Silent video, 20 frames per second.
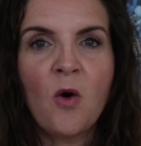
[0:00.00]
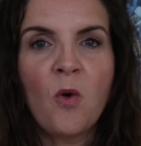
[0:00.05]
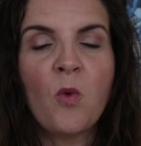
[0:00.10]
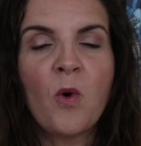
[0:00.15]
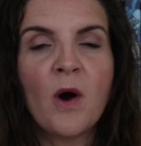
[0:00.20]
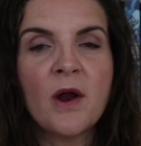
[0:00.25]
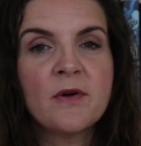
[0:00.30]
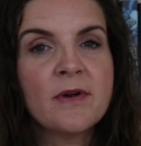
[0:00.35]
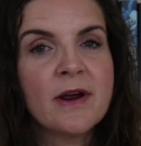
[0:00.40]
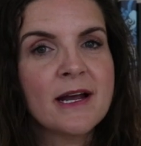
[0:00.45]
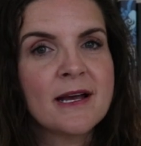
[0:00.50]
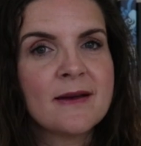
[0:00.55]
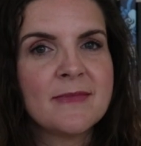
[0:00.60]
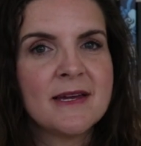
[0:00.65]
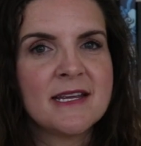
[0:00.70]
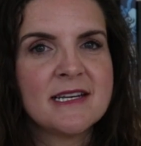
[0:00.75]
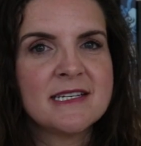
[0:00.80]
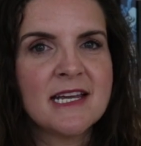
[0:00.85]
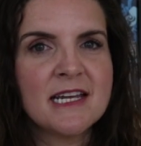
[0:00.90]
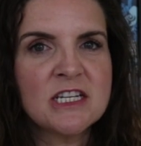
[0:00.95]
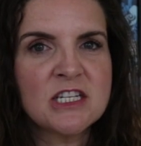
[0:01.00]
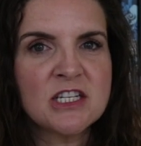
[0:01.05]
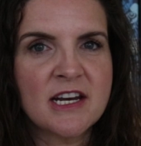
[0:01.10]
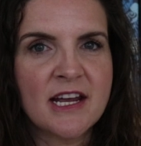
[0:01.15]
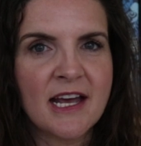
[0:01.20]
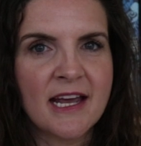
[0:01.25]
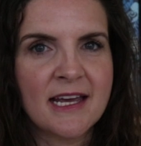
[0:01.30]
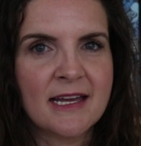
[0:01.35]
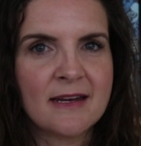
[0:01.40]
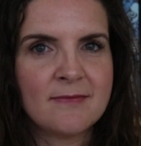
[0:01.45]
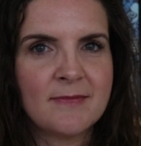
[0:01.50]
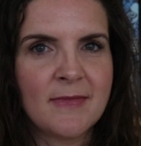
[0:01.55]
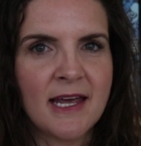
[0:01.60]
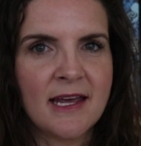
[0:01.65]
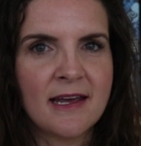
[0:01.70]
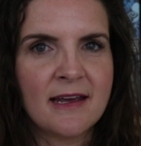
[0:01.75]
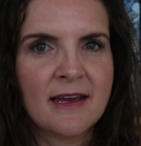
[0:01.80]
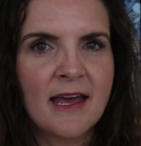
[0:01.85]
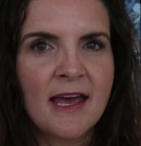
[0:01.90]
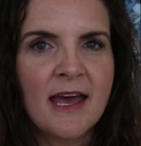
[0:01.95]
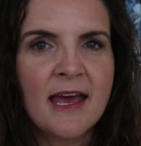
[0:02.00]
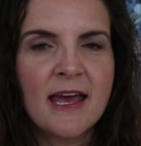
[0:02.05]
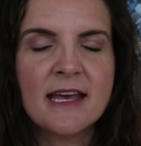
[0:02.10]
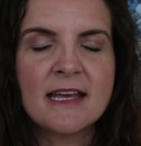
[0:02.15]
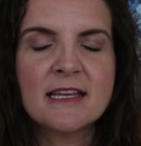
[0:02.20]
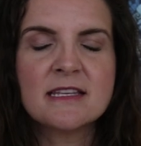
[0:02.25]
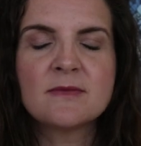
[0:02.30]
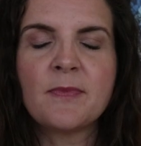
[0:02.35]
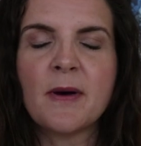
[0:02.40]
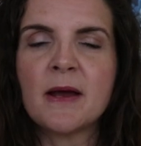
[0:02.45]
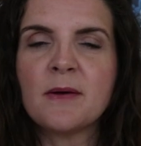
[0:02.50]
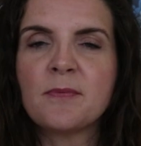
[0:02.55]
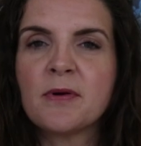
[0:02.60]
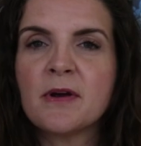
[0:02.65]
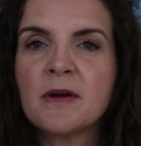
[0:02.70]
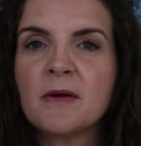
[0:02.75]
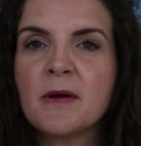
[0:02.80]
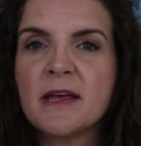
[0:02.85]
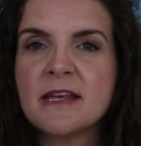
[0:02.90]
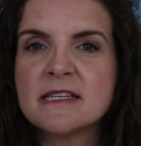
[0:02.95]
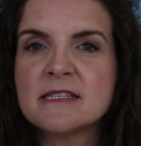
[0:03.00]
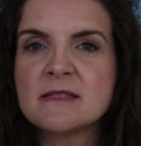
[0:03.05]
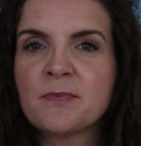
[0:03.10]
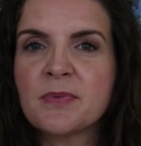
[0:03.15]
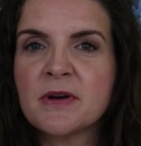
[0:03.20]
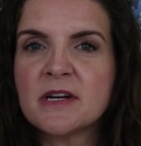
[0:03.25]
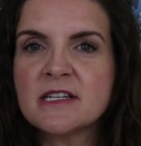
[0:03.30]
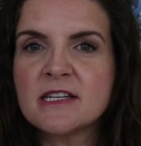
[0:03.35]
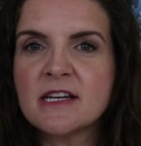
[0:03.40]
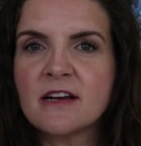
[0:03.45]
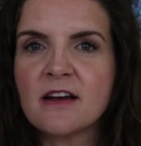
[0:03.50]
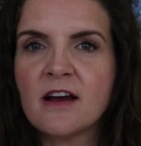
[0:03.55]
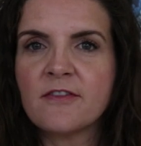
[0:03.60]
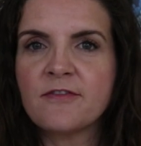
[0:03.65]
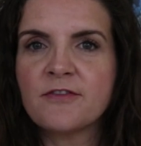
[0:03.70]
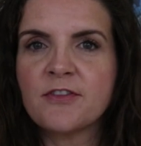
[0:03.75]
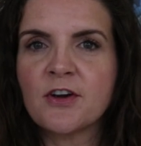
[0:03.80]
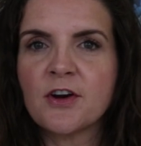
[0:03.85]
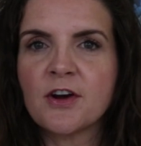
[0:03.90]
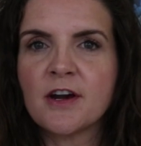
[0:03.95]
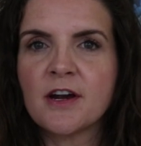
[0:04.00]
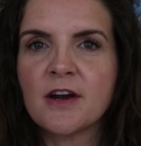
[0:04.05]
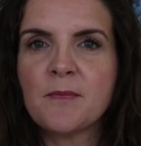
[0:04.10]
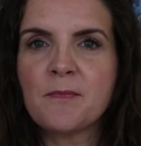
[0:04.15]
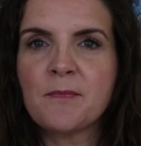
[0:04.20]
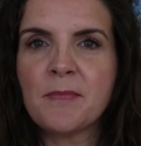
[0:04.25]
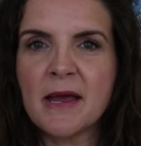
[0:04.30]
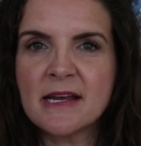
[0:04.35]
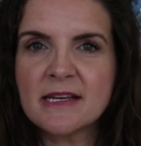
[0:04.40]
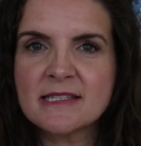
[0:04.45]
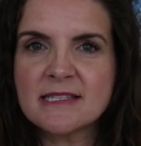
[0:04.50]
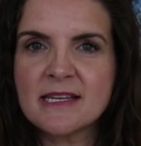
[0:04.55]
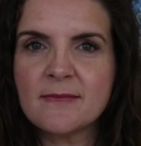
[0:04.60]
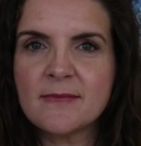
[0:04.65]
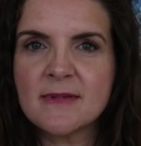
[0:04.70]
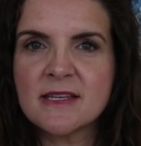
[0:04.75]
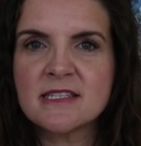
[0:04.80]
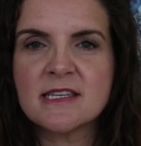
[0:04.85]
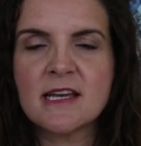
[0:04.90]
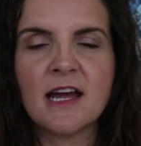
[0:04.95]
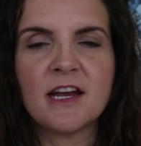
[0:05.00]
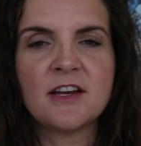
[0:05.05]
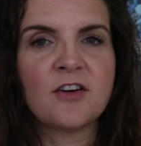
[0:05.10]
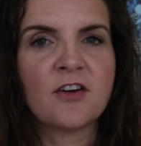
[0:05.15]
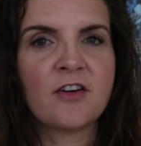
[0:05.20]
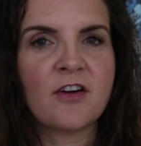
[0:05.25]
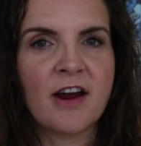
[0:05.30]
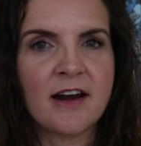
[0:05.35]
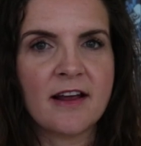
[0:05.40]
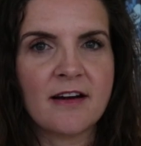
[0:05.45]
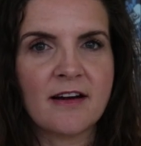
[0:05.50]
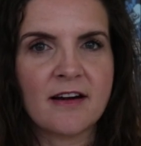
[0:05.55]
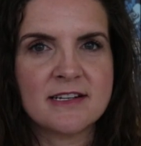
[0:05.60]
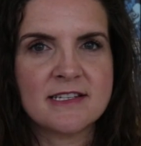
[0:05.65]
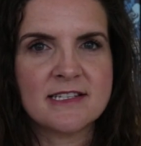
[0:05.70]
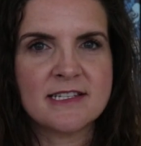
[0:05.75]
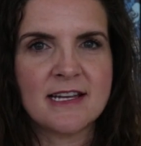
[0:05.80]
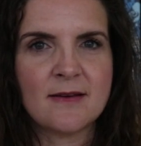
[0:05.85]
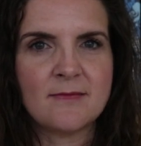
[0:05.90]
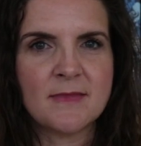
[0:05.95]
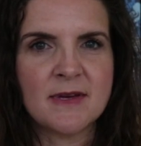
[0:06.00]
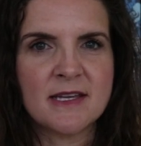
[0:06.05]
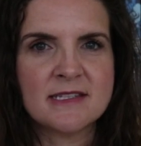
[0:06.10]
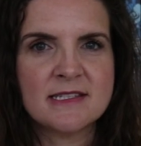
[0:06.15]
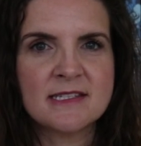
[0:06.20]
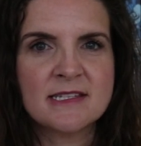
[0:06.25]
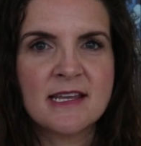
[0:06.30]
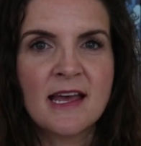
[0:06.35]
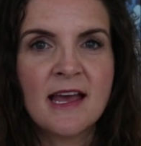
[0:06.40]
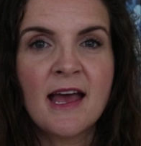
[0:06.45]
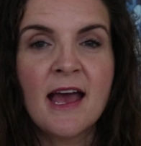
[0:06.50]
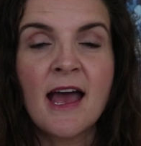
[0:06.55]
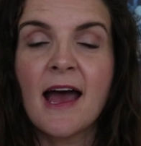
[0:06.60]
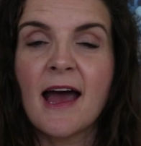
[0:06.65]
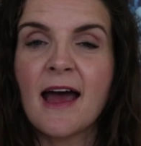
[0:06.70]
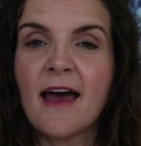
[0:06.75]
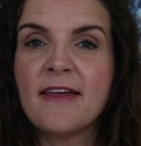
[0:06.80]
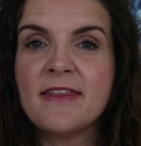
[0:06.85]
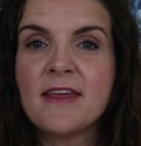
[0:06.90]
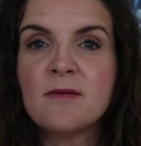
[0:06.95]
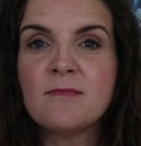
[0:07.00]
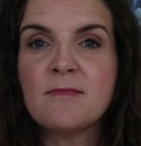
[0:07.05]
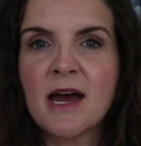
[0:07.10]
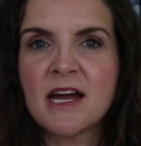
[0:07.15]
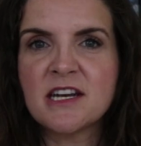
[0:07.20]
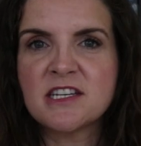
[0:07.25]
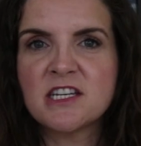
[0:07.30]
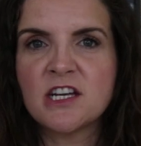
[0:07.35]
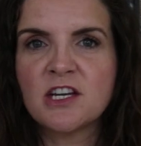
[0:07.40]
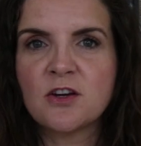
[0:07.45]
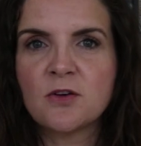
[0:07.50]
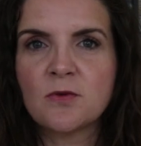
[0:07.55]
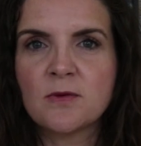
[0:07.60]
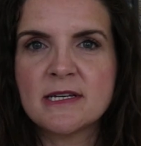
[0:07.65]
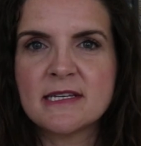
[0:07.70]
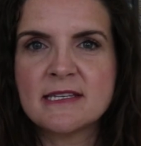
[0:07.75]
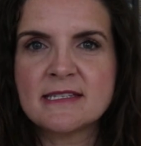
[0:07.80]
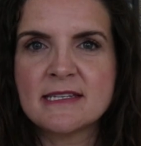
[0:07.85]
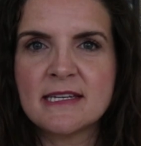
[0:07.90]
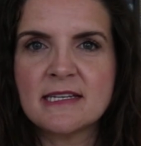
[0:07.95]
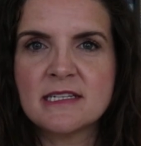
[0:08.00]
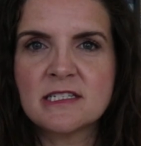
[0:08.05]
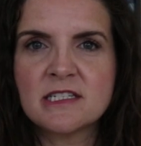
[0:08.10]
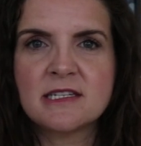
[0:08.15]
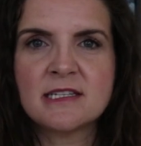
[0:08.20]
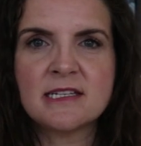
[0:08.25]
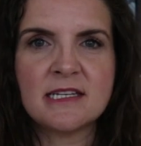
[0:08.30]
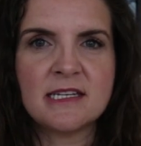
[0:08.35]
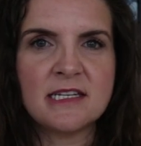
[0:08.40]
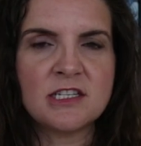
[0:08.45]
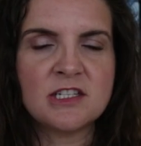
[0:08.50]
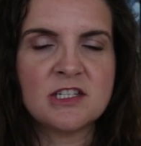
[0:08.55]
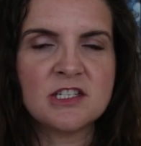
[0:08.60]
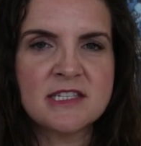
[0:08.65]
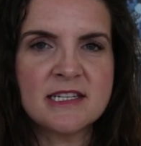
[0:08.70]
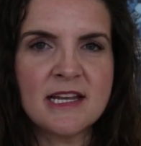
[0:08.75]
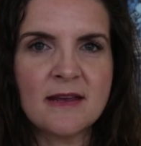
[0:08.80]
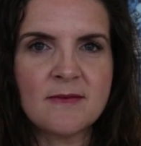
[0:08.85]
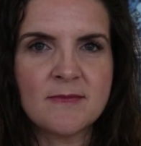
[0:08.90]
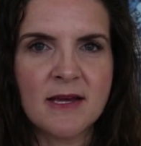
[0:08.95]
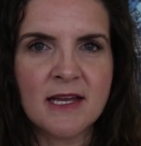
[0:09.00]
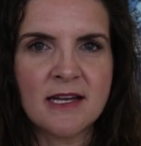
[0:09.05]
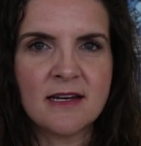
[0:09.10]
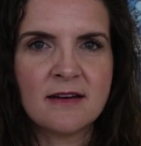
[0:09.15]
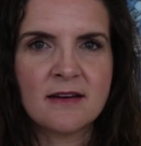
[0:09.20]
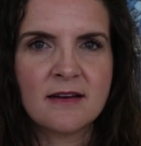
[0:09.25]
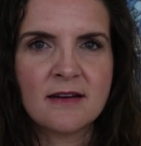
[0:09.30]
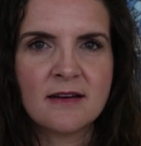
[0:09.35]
one recommendation I can make is printing off your bank statements and your credit card statements, and then matching your receipt to each statement.